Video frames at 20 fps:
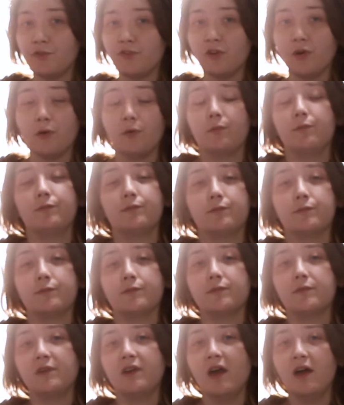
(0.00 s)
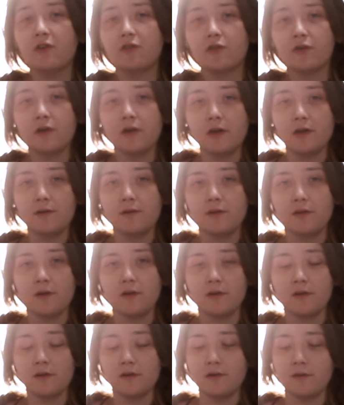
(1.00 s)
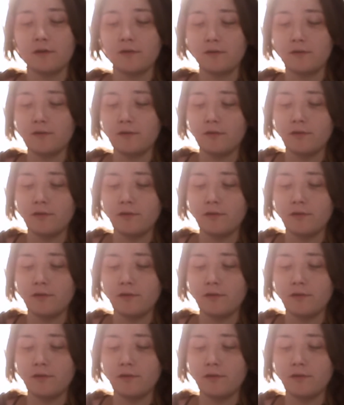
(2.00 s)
So naturally, the